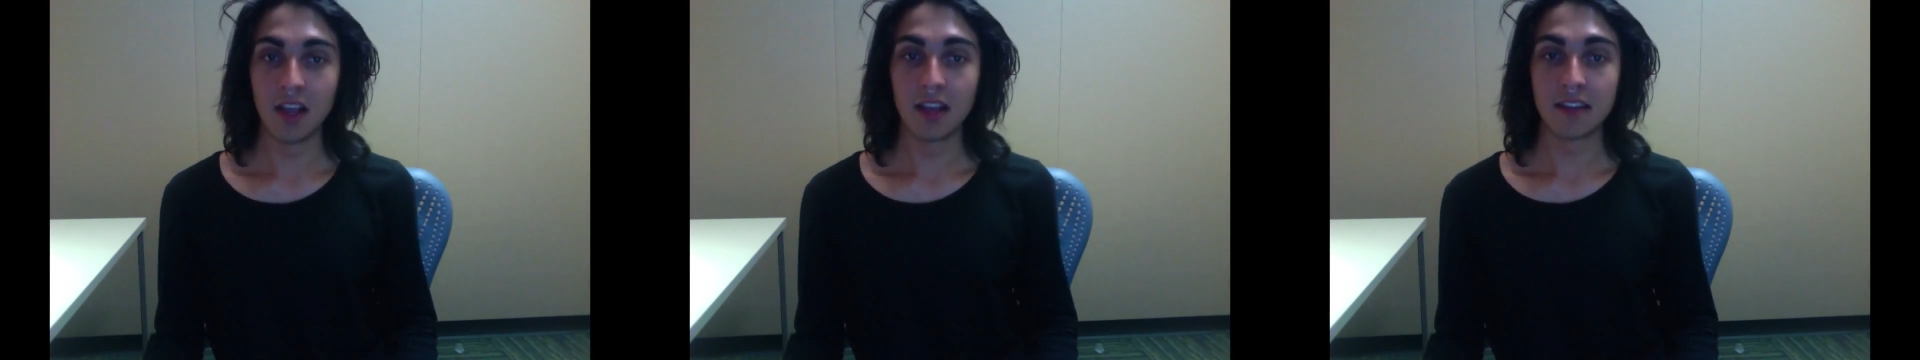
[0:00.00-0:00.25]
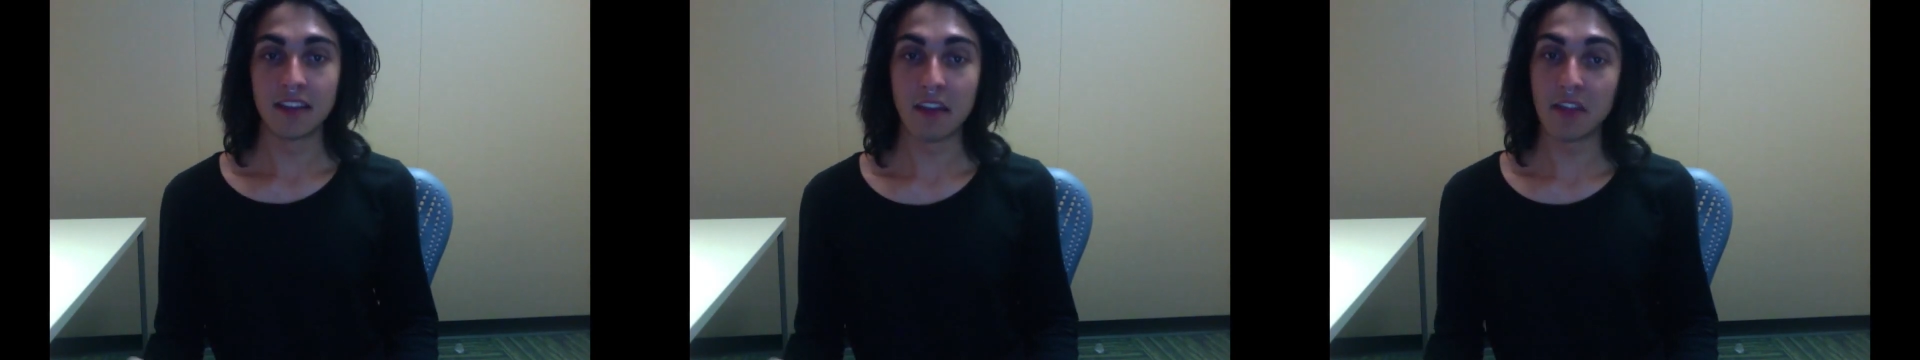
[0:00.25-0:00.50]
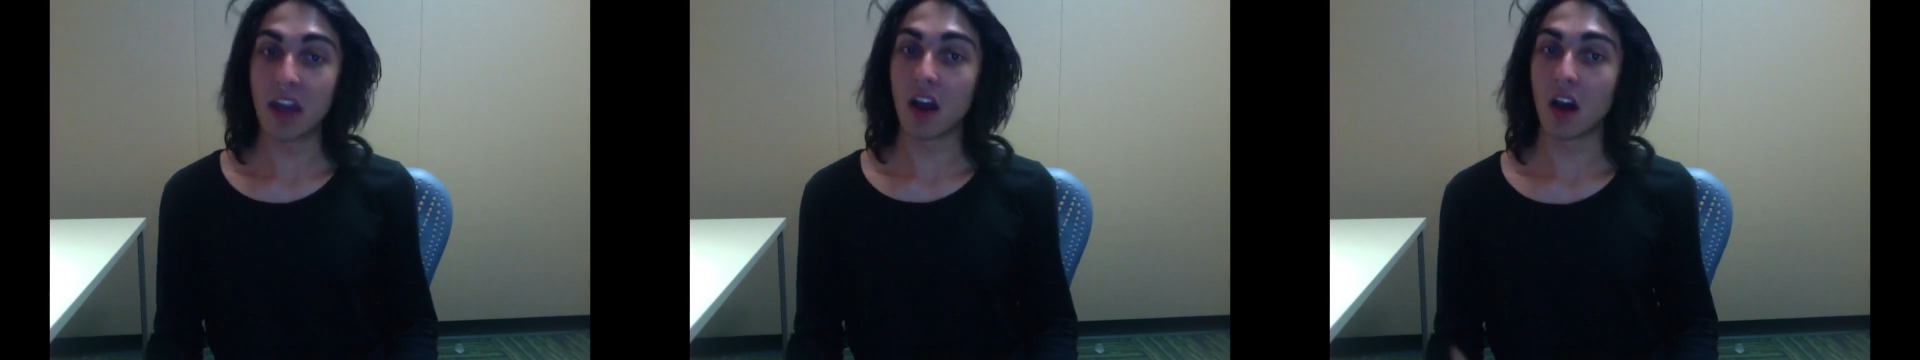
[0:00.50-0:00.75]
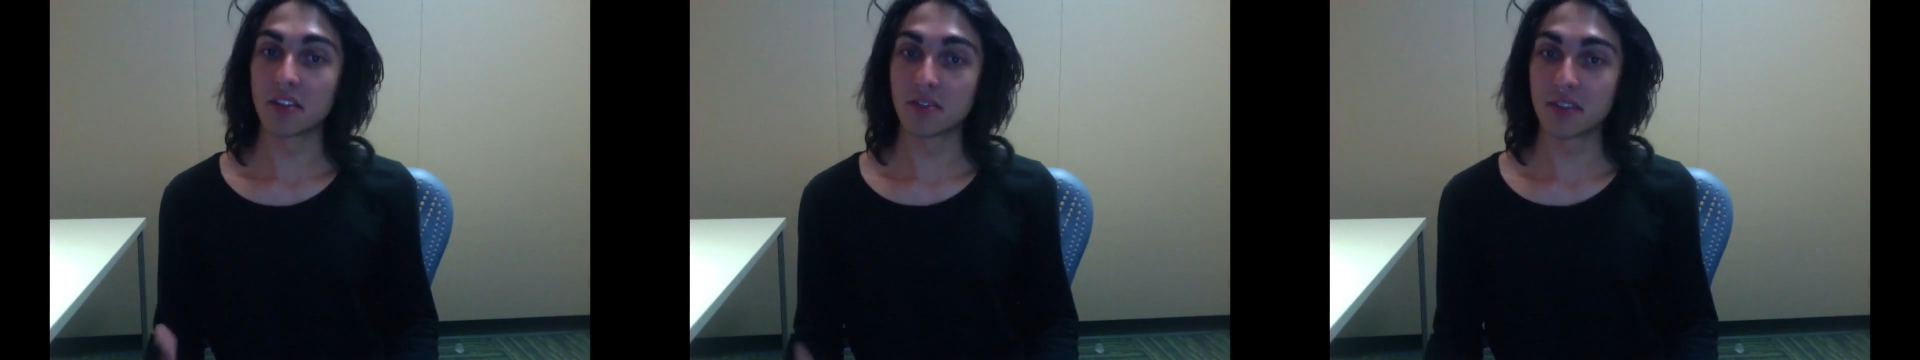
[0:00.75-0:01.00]
Now that
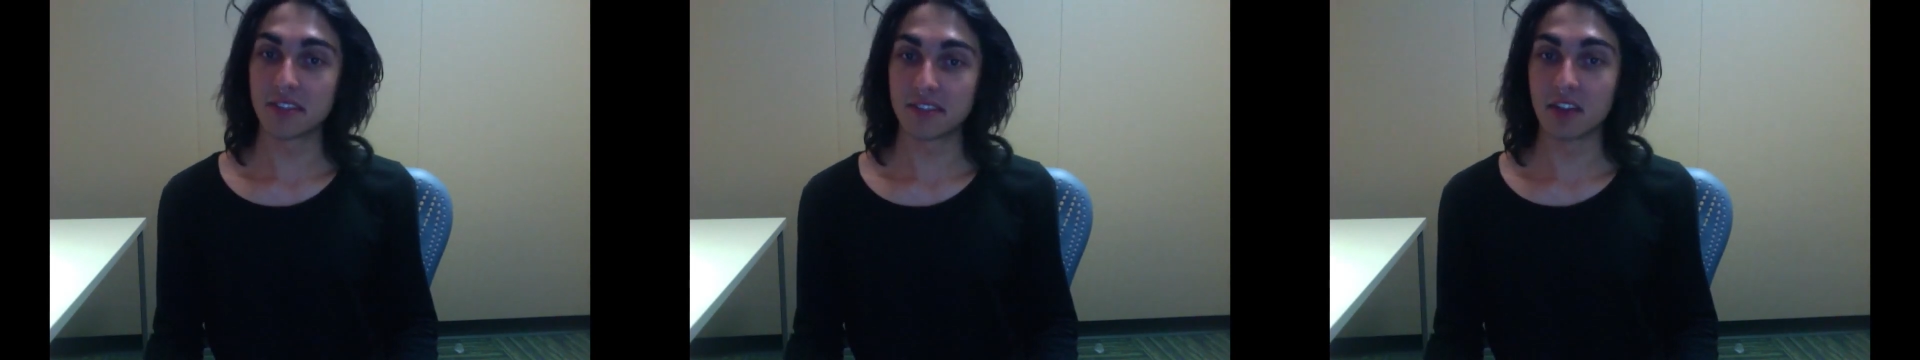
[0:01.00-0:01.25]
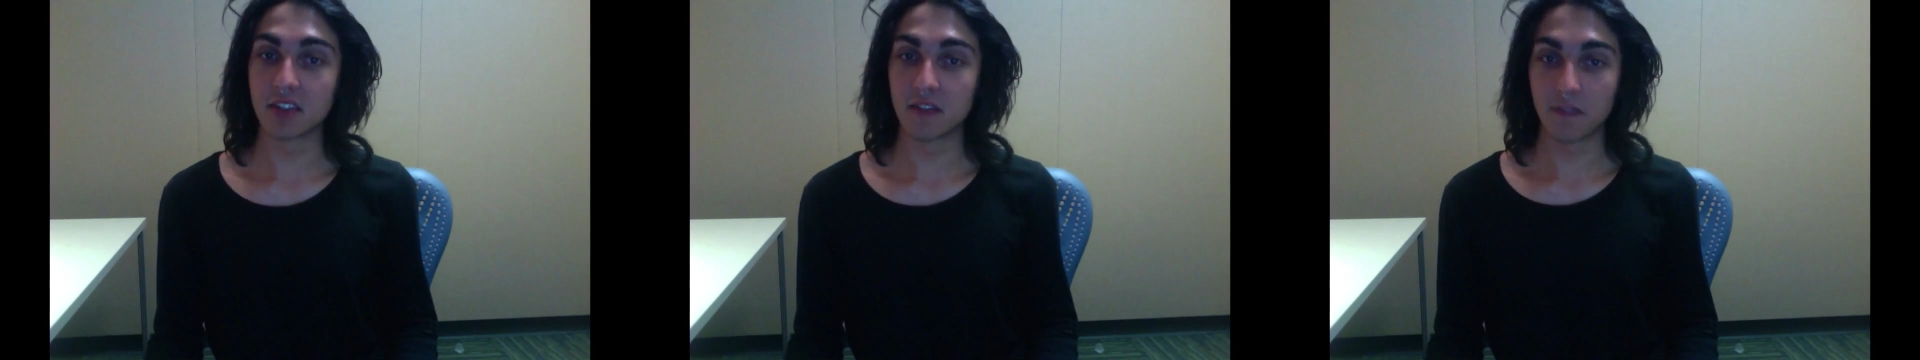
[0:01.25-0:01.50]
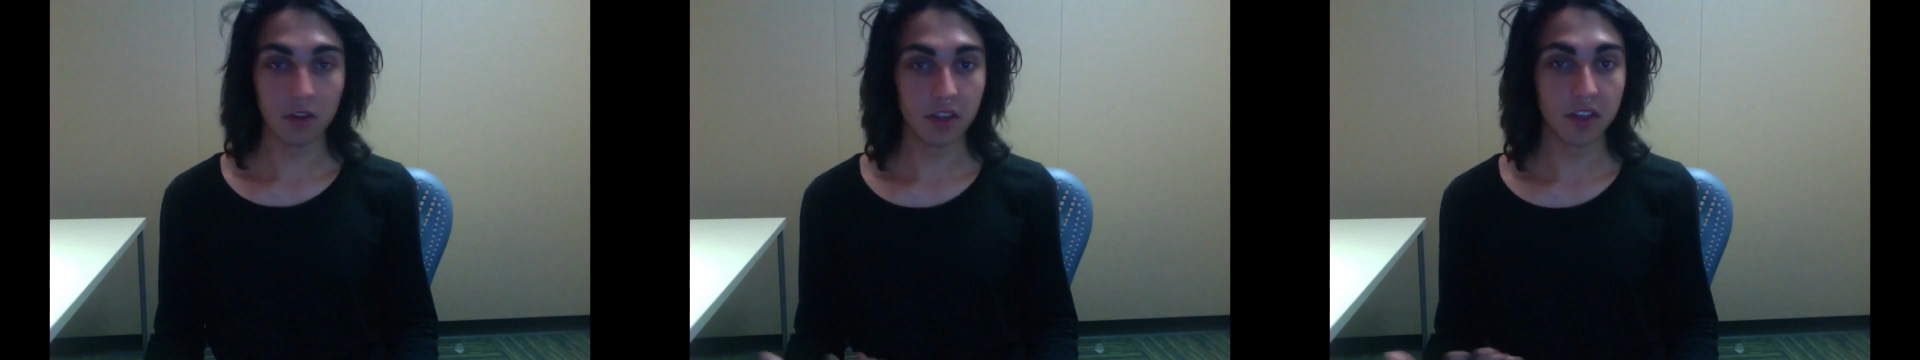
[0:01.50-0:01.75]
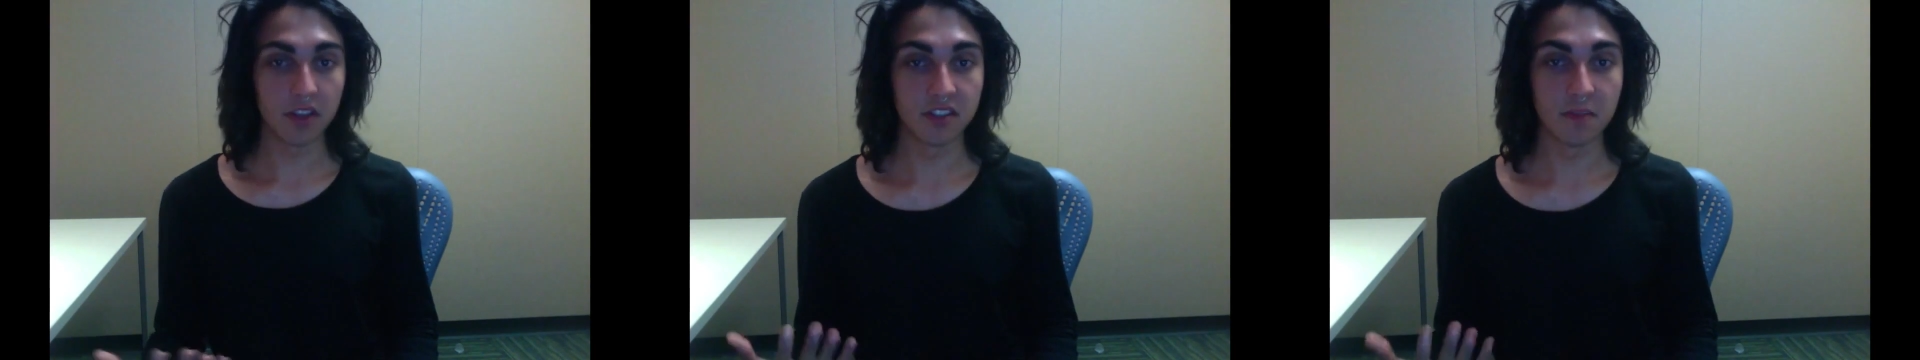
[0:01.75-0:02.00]
honestly sounds fairly
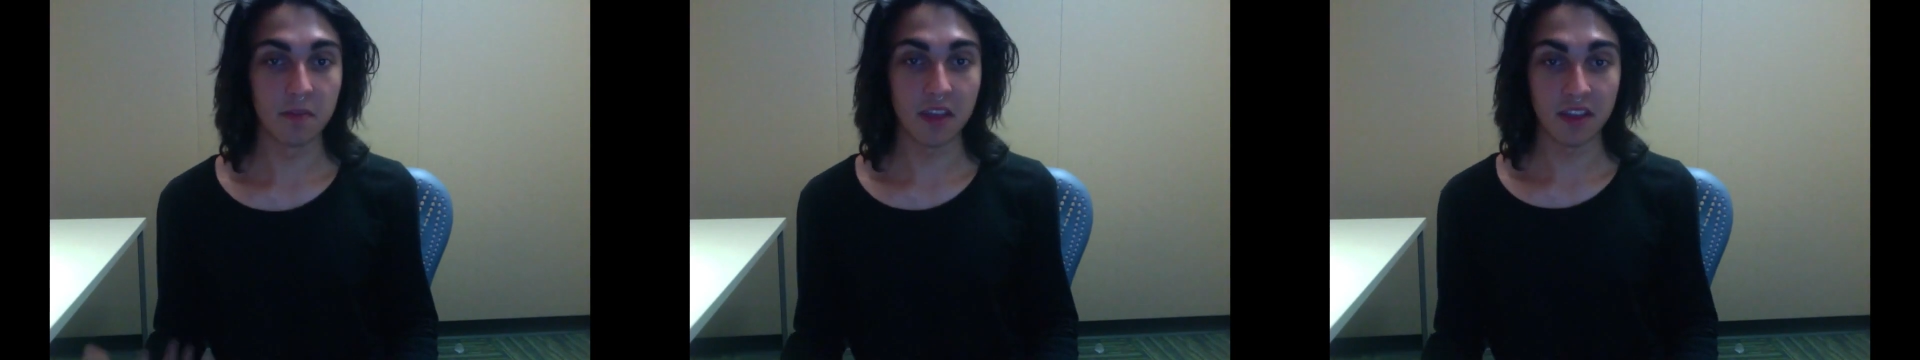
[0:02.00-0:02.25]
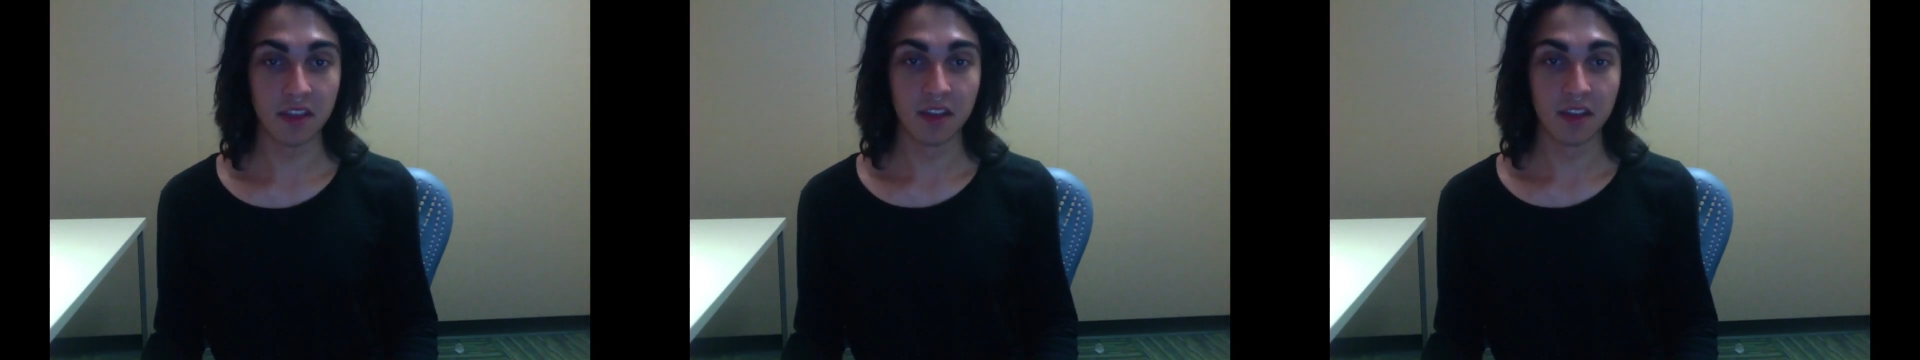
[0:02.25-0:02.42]
good to me,